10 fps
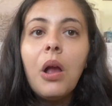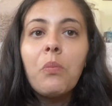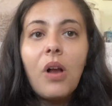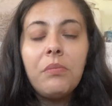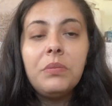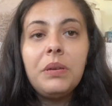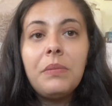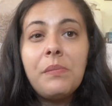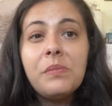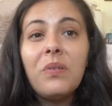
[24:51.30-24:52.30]
probably
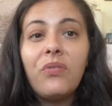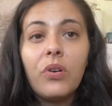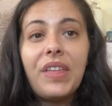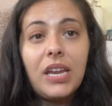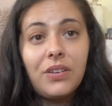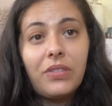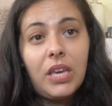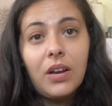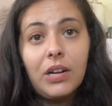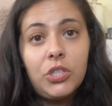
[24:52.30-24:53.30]
maybe before the end of the
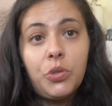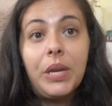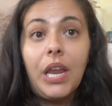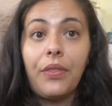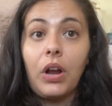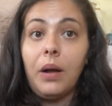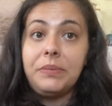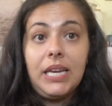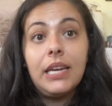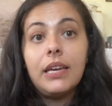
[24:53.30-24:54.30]
year, I'll do another
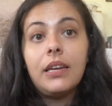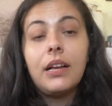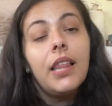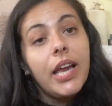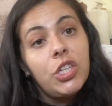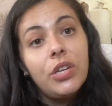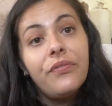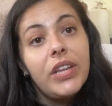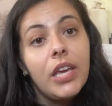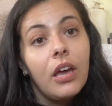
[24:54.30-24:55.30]
updated collection
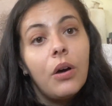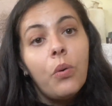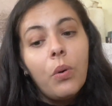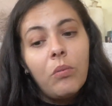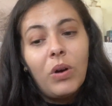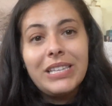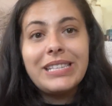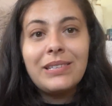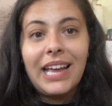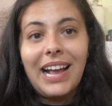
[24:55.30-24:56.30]
video
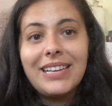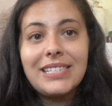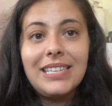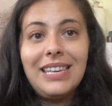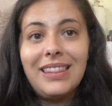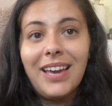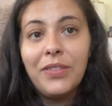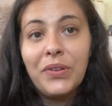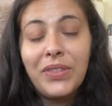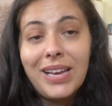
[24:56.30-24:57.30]
once like I see the
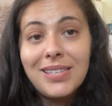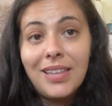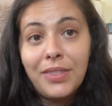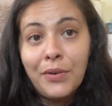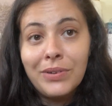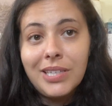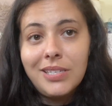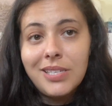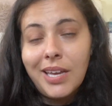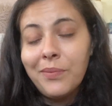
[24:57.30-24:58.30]
other things that they're
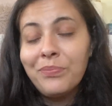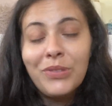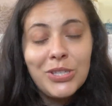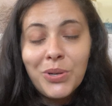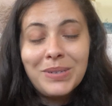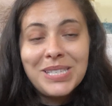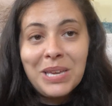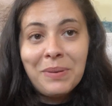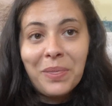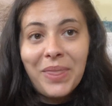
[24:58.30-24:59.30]
releasing. So we'll see
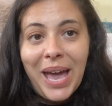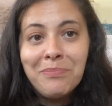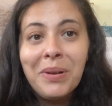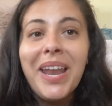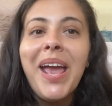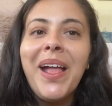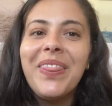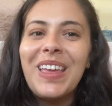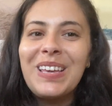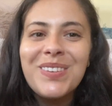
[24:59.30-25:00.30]
about that. But
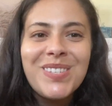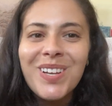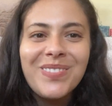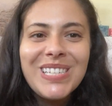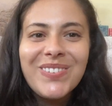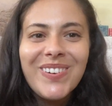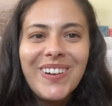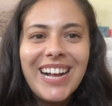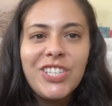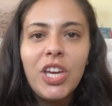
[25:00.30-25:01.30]
thank you so much for
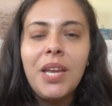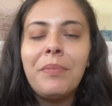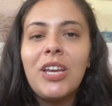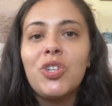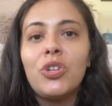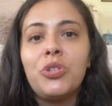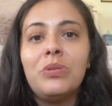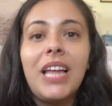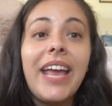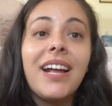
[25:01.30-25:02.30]
watching. Make sure to
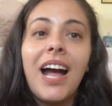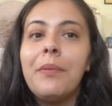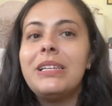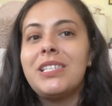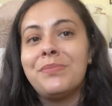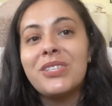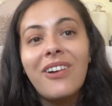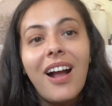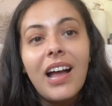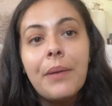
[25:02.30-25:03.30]
like, comment,
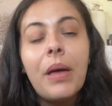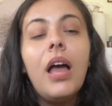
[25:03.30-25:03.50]
subscribe.